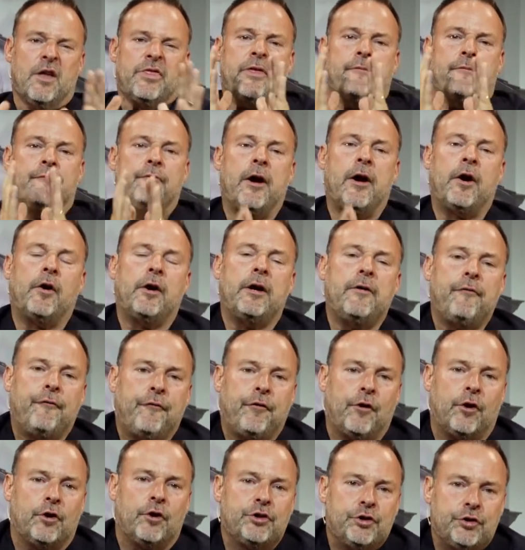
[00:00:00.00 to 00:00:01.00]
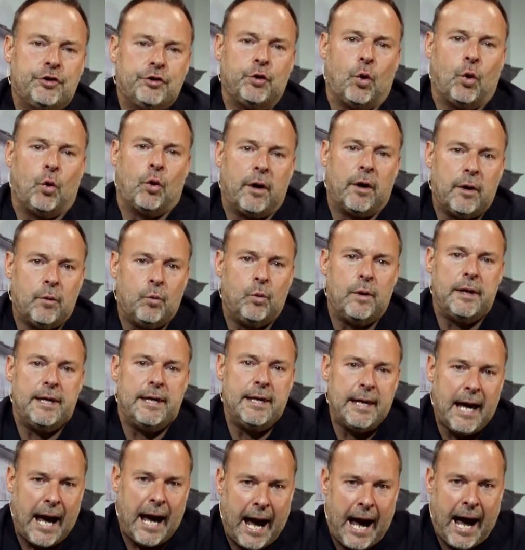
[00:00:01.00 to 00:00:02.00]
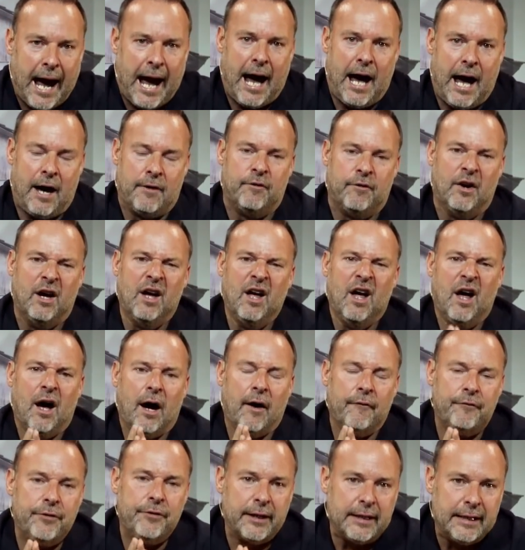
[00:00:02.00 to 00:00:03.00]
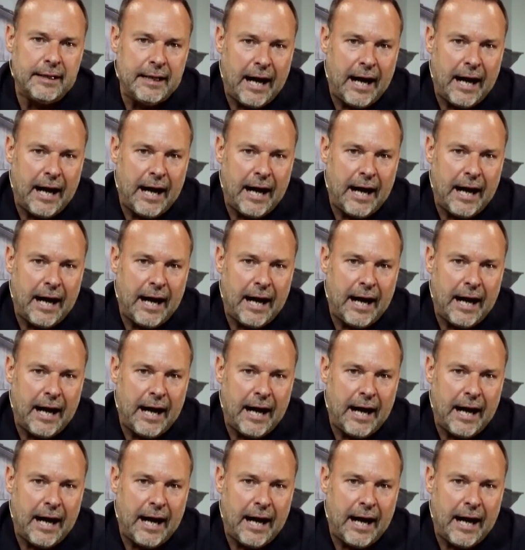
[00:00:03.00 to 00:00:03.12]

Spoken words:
the very first story we have of the